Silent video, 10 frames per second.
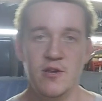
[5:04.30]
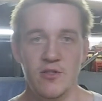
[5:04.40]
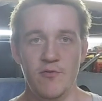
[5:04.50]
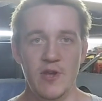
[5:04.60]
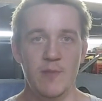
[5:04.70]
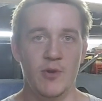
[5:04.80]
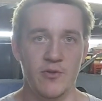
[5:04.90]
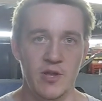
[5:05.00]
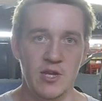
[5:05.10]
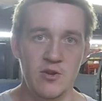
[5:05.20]
V-block
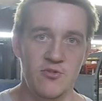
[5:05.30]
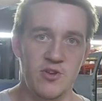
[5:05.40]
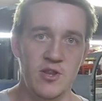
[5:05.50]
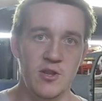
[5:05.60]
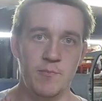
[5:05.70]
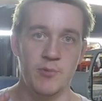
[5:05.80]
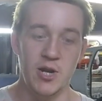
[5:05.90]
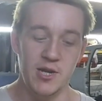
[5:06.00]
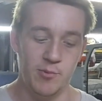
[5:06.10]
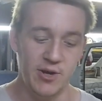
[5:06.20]
that he used in the
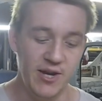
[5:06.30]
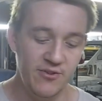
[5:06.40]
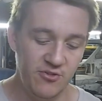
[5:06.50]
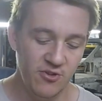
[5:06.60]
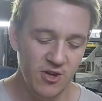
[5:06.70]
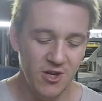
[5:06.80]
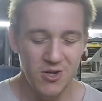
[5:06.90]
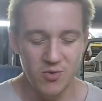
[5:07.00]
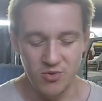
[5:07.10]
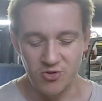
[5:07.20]
brake press
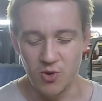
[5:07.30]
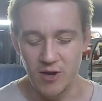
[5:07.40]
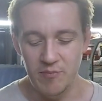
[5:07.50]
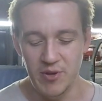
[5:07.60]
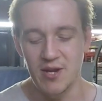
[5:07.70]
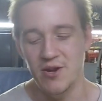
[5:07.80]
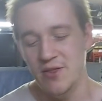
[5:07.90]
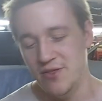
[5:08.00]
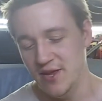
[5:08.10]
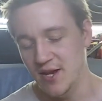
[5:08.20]
was quite big, I
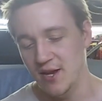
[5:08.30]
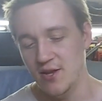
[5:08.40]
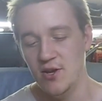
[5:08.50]
think, and